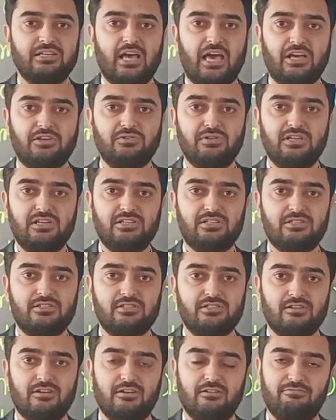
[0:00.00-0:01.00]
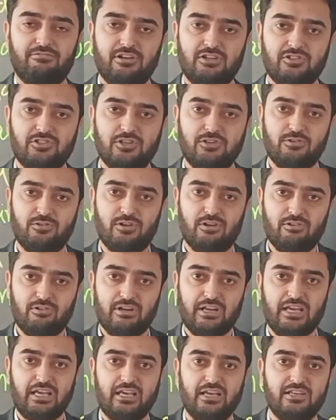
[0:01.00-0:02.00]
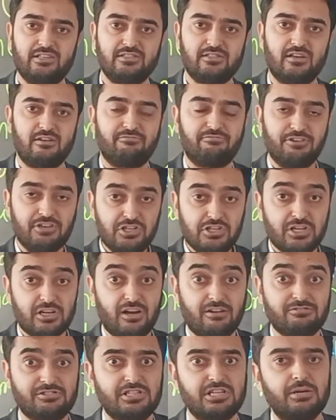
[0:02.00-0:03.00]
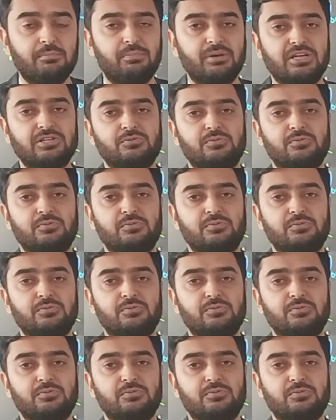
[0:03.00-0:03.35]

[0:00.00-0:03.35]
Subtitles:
Actually, function overloading is a feature of C++